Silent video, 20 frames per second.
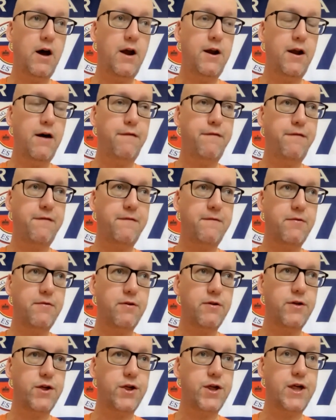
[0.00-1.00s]
enough
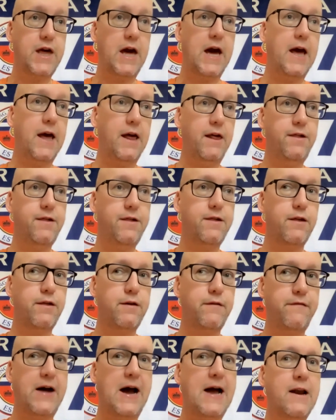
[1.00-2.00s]
shares to
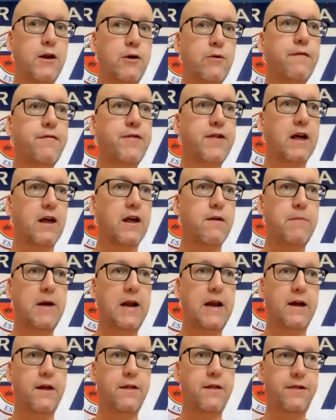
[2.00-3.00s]
the value of 6
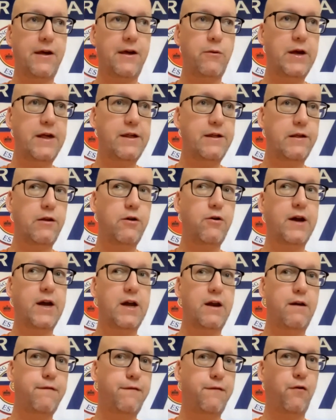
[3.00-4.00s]
million, so he's
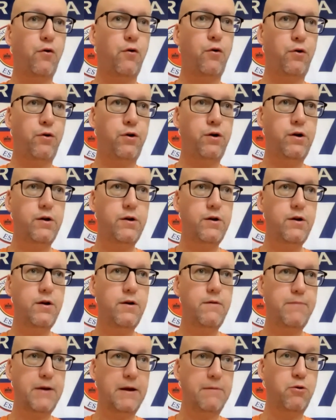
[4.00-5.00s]
looking for
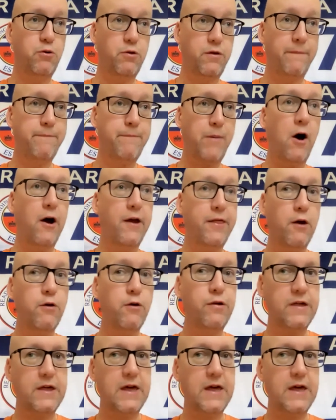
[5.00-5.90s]
people to buy those